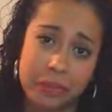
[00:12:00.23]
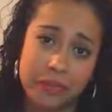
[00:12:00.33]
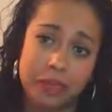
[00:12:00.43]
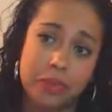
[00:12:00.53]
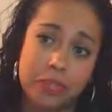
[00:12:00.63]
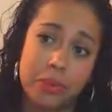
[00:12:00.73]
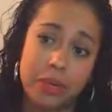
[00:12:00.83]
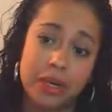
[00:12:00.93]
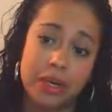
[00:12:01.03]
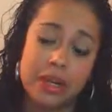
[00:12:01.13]
most of your
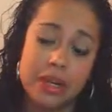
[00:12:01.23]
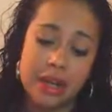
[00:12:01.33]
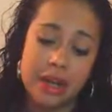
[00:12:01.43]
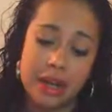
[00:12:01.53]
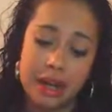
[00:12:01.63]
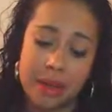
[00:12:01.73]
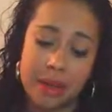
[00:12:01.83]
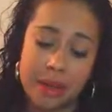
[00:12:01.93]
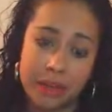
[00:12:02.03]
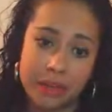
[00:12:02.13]
support
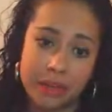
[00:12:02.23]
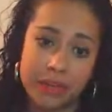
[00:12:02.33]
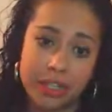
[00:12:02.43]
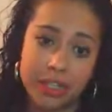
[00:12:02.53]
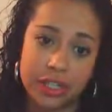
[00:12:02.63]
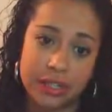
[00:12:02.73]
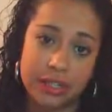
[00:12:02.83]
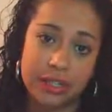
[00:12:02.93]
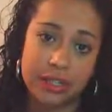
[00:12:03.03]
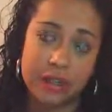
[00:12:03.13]
and motivation,
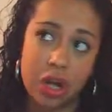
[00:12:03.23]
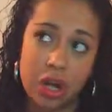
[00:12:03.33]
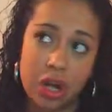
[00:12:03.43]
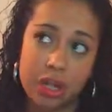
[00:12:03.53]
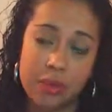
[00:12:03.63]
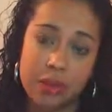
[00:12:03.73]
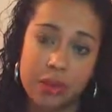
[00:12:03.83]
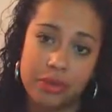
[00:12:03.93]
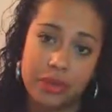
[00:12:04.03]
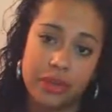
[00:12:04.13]
because all I
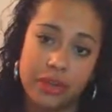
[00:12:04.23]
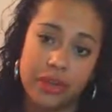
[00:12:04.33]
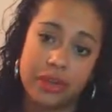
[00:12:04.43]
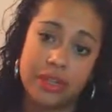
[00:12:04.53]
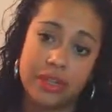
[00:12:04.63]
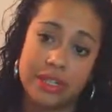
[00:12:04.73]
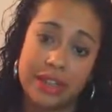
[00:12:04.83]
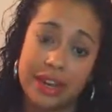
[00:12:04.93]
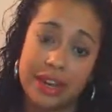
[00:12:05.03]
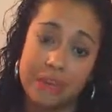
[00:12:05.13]
want through these videos is
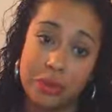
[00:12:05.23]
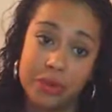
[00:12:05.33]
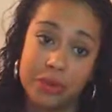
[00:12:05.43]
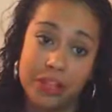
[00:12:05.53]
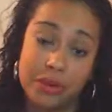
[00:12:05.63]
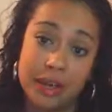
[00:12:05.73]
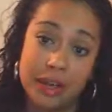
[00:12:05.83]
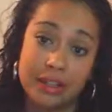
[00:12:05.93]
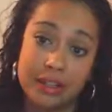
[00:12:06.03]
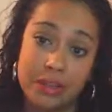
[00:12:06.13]
to kind of motivate you
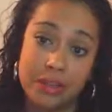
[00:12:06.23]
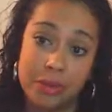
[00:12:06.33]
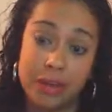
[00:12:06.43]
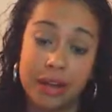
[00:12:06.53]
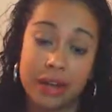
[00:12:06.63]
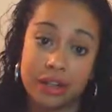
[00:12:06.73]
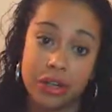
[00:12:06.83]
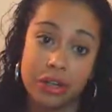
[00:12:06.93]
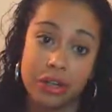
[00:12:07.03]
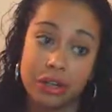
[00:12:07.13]
guys and keep you
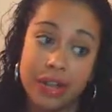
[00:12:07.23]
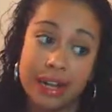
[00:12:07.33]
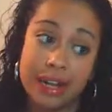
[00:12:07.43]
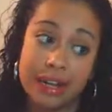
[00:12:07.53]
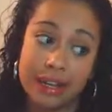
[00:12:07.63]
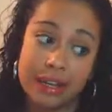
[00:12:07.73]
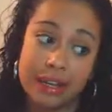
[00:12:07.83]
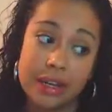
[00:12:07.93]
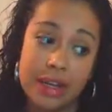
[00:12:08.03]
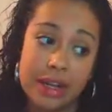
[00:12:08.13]
guys on track
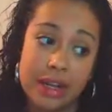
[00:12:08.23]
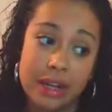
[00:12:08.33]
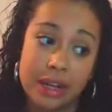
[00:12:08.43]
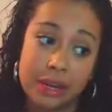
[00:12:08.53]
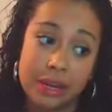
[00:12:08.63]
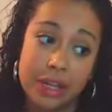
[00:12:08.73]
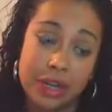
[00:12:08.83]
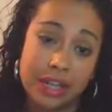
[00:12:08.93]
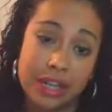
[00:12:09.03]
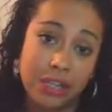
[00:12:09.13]
and let
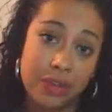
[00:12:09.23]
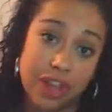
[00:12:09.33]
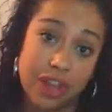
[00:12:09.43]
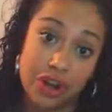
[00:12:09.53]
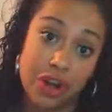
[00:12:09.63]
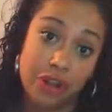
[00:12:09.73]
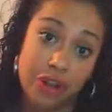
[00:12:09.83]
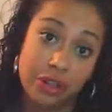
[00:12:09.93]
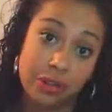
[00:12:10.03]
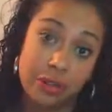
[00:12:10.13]
you guys know that you're not
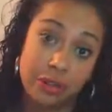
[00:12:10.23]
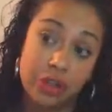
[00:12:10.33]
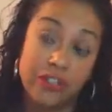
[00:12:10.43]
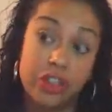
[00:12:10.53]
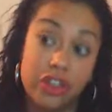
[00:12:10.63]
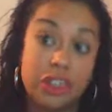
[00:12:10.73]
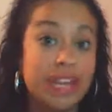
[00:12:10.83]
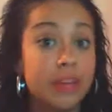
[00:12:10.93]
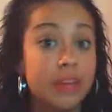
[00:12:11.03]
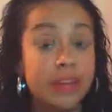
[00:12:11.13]
alone. So if there's
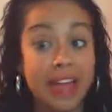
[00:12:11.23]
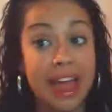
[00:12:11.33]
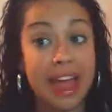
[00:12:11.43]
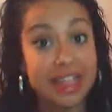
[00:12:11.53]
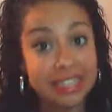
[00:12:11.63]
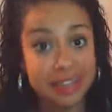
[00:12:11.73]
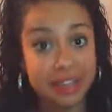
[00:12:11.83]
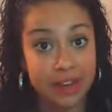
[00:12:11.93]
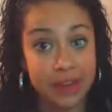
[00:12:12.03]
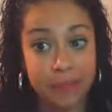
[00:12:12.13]
anyone that has
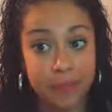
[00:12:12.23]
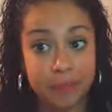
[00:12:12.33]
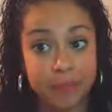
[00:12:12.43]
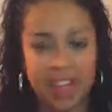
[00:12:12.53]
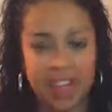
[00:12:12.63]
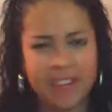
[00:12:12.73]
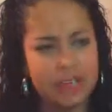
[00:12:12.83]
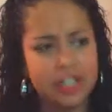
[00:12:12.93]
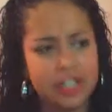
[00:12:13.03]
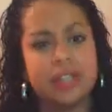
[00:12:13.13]
given up, I
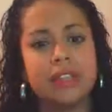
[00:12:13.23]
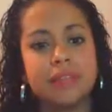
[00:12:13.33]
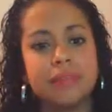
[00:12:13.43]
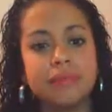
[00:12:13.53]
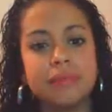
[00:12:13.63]
haven't mentioned this,